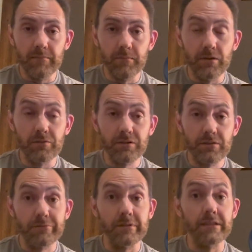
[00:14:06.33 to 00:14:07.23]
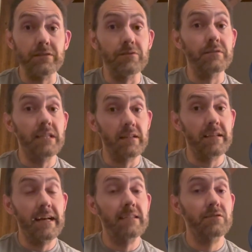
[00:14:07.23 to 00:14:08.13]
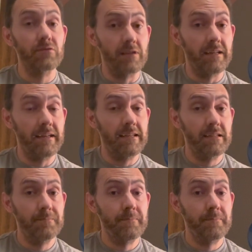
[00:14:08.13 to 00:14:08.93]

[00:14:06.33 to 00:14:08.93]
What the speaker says: most traditional Telecaster-like.